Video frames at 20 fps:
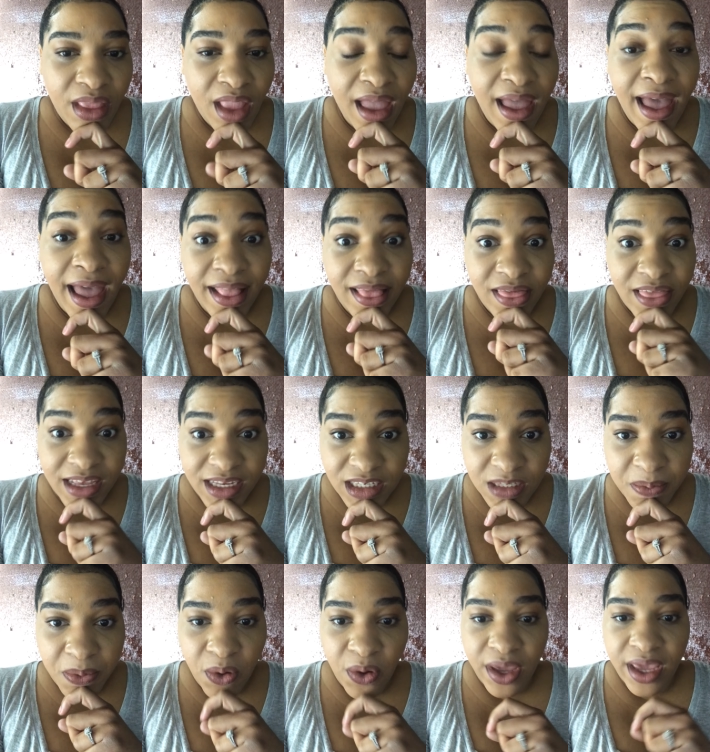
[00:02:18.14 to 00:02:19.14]
At this
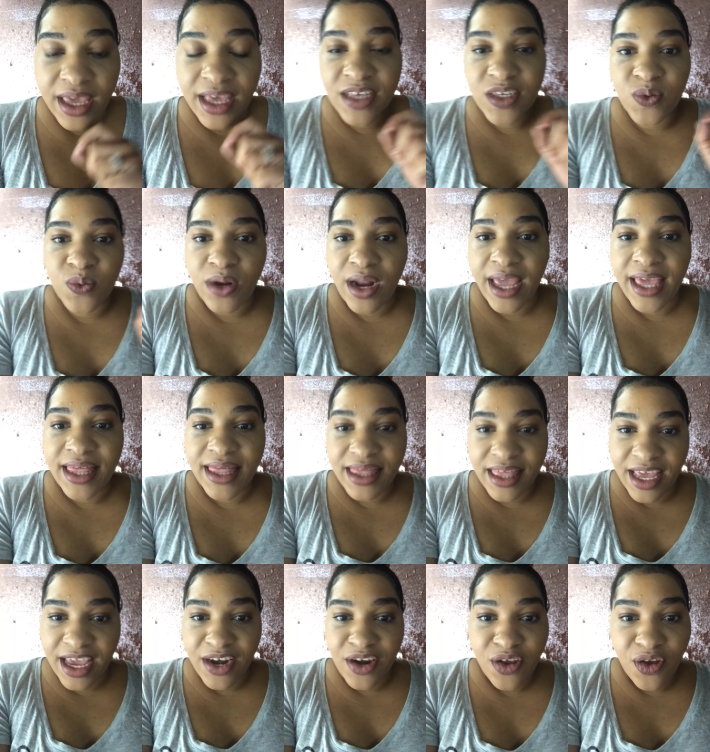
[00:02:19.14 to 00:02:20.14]
point is when I
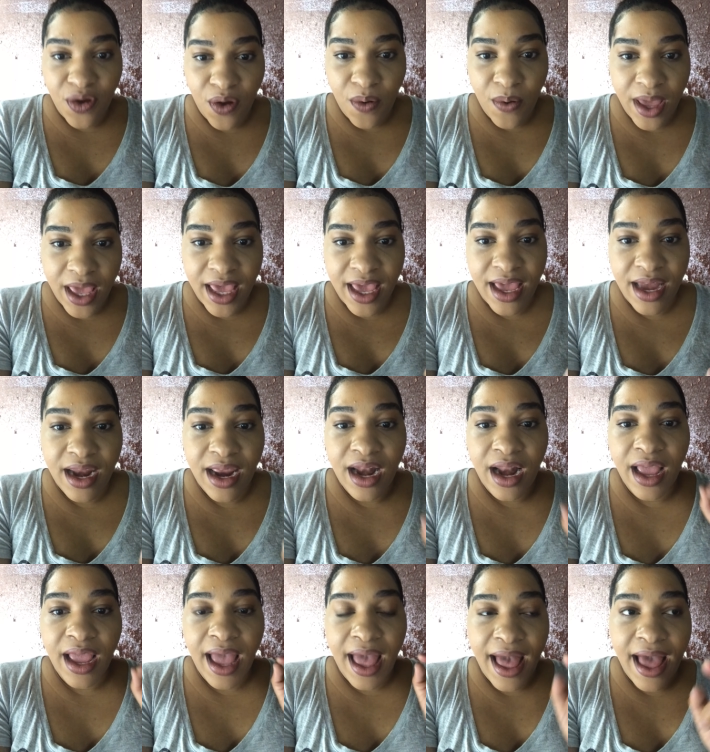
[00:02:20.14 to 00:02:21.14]
then go in and
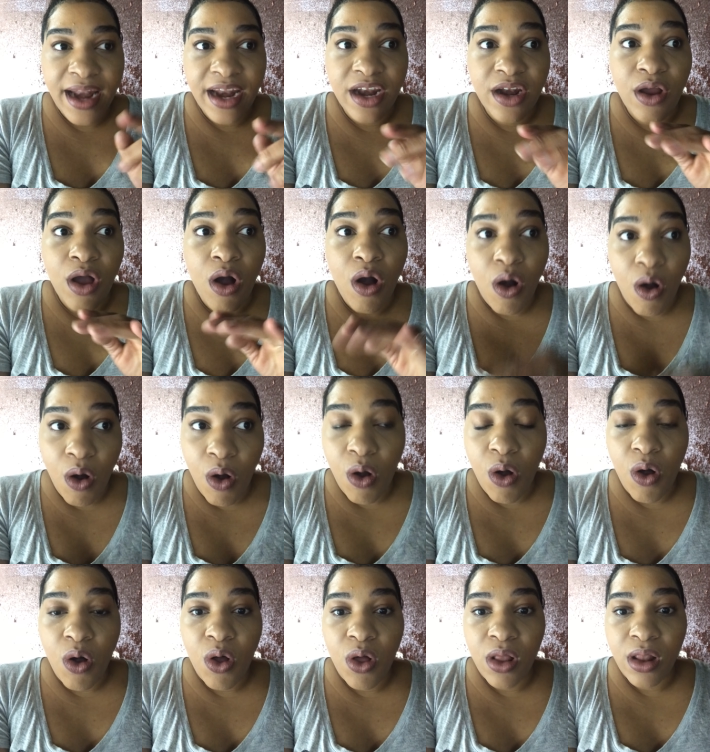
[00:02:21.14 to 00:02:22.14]
I add in
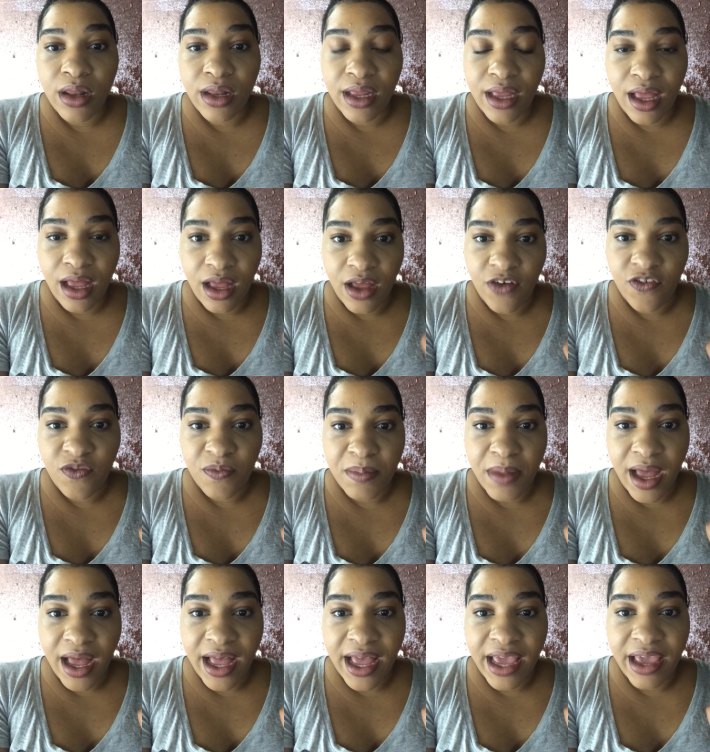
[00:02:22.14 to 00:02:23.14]
all of
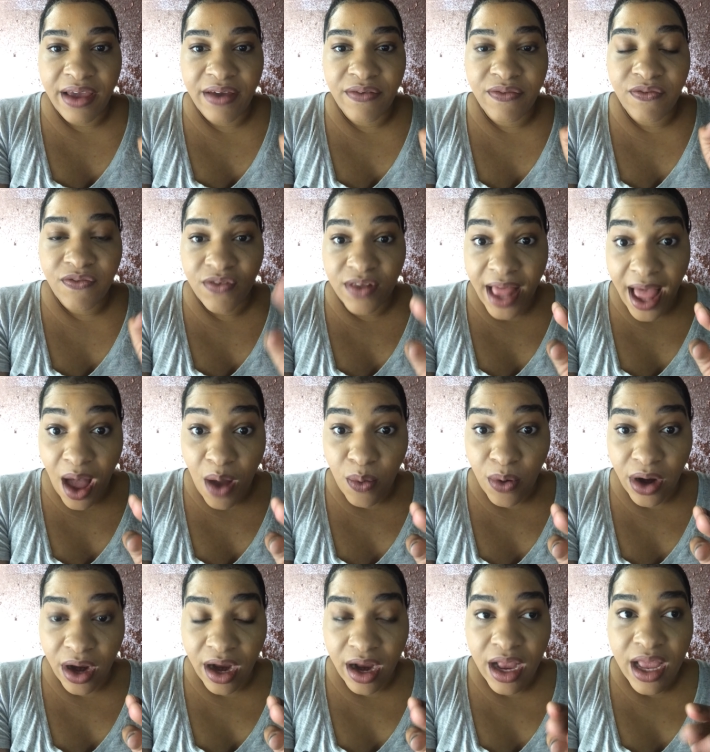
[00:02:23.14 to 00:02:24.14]
my
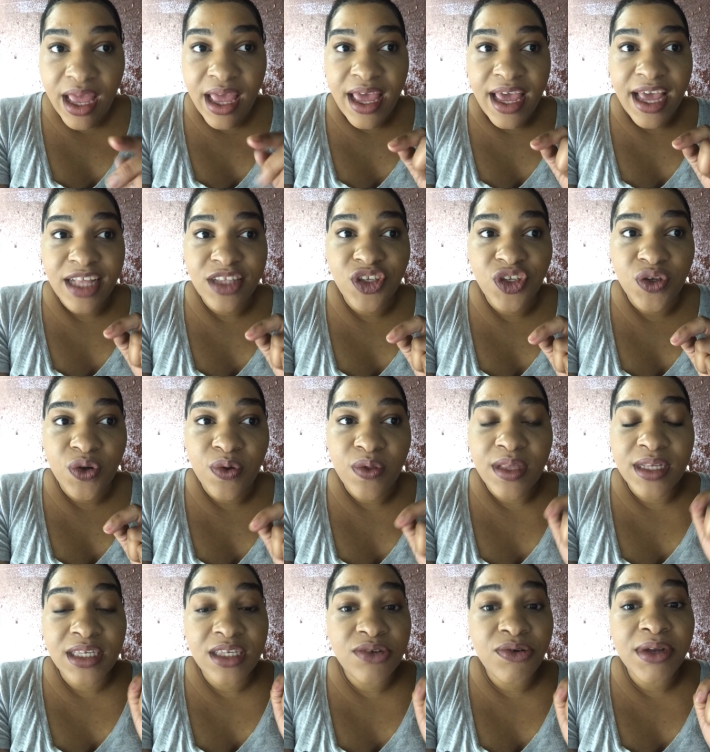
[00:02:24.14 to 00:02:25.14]
flour. And so
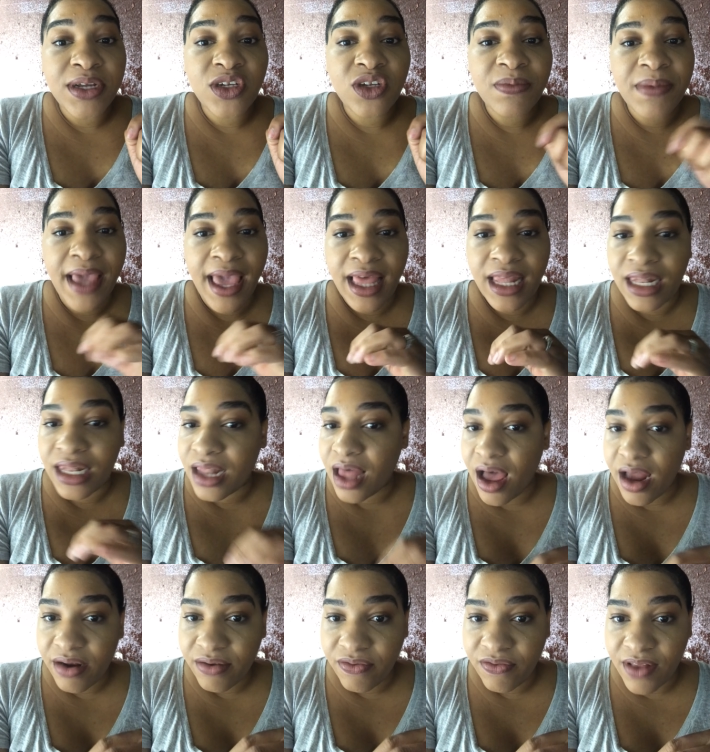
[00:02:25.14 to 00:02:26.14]
this is going to be a
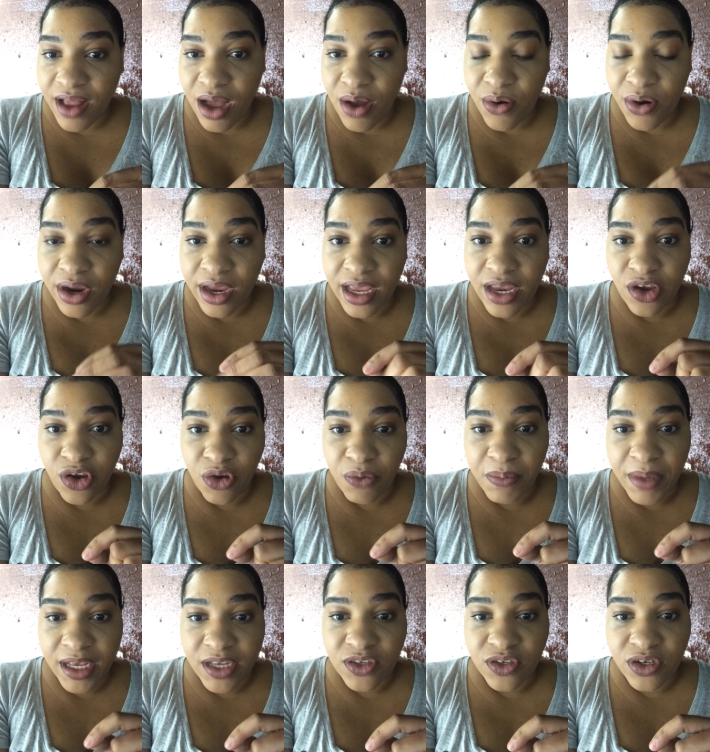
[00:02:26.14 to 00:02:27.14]
lot of flour in your
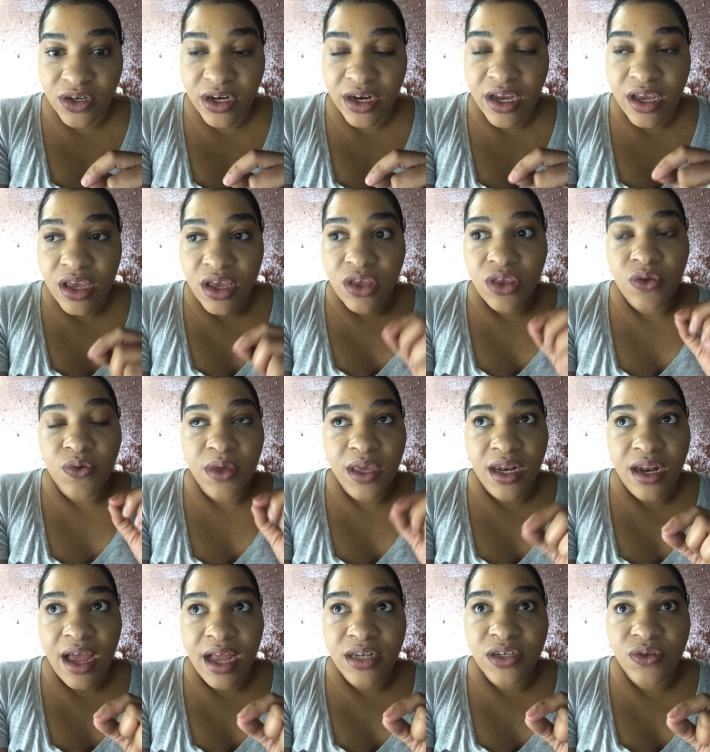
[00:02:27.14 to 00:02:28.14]
mixer. You
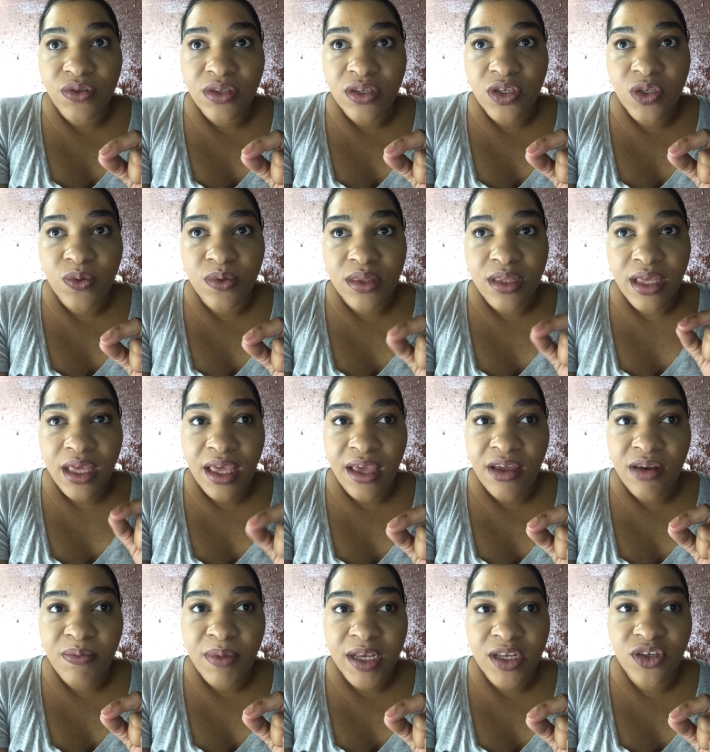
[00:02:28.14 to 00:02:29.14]
cannot do this with a
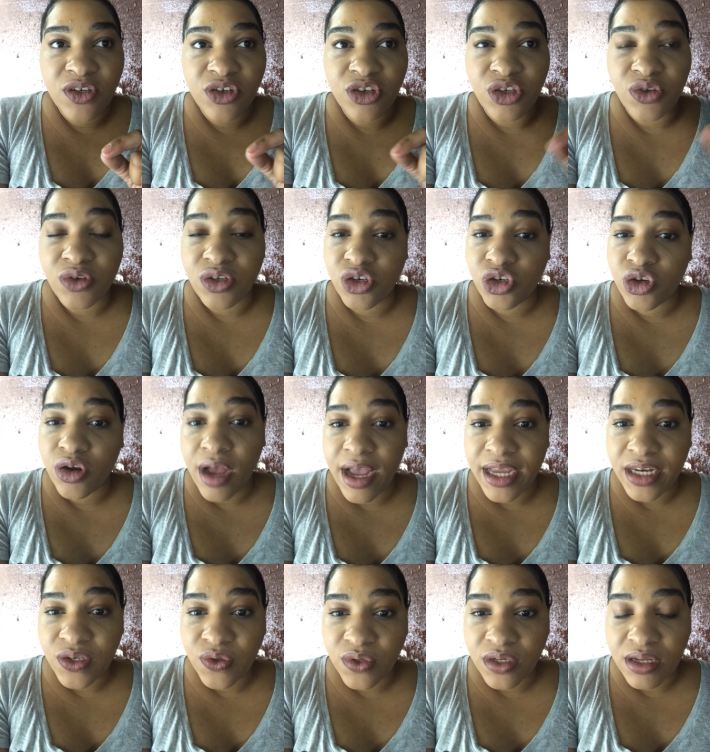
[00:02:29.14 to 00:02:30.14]
hand mixer. You can try
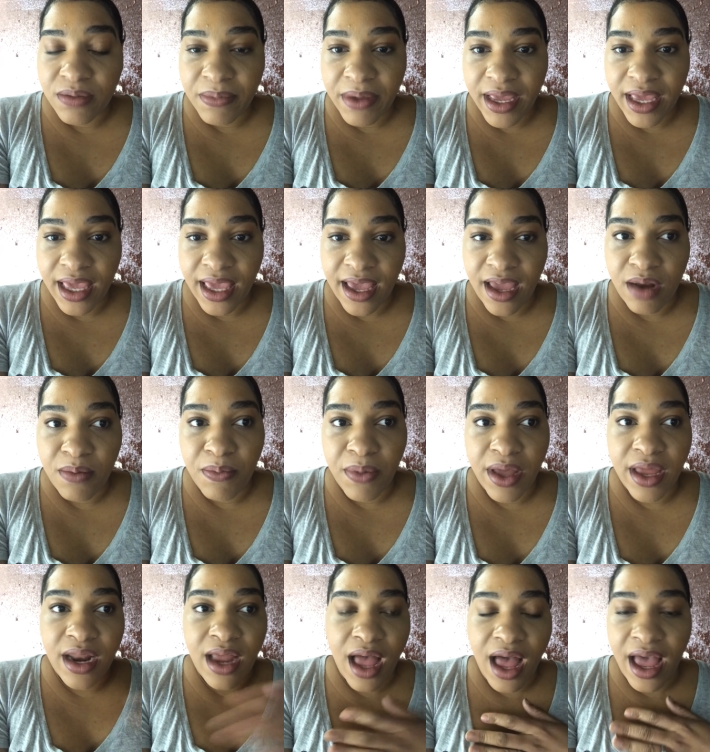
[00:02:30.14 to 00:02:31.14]
doing it by hand,
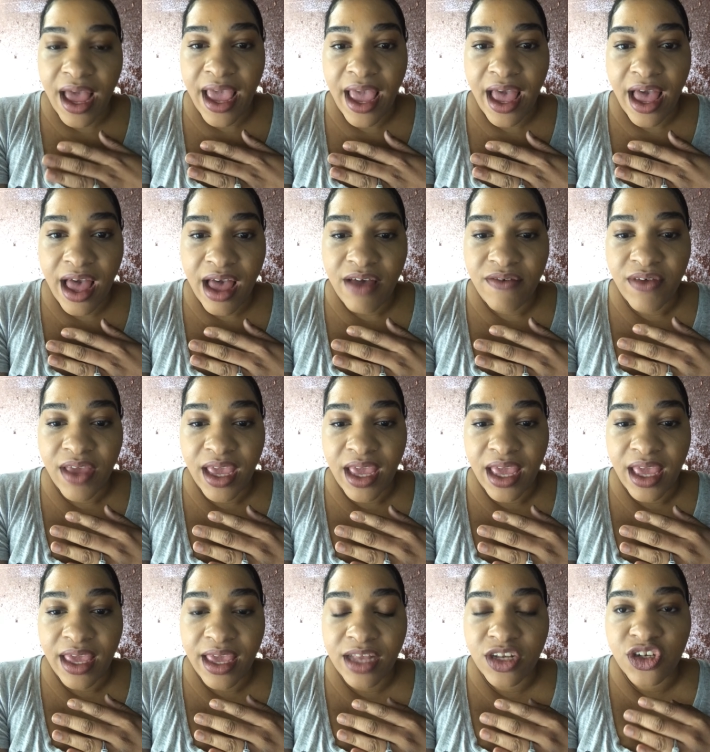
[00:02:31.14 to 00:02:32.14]
but I have
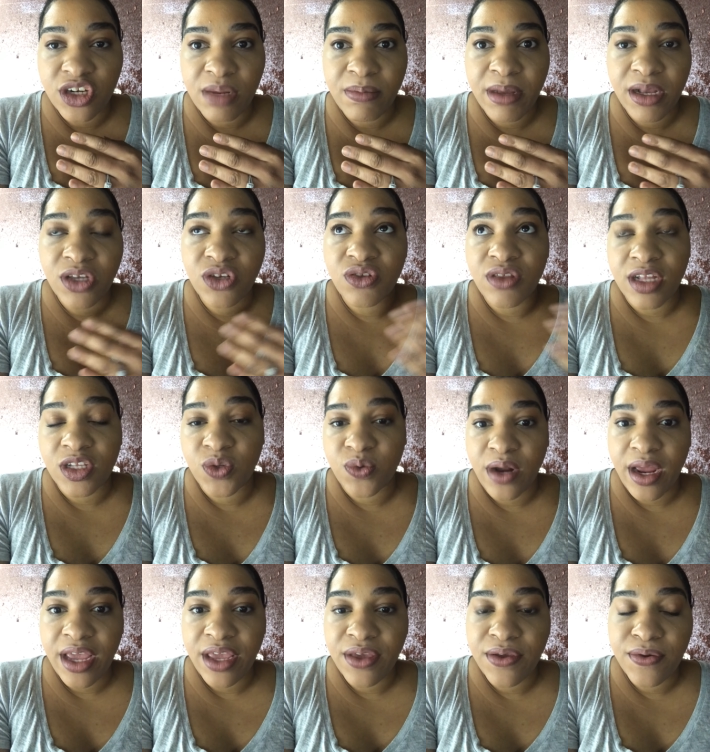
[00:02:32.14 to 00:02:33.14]
a KitchenAid mixer. That's what
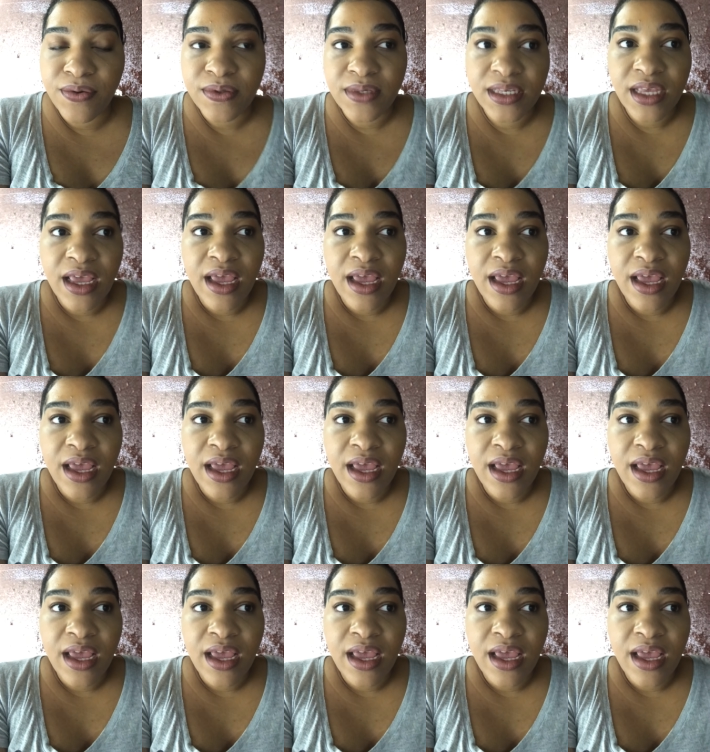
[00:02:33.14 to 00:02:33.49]
I use.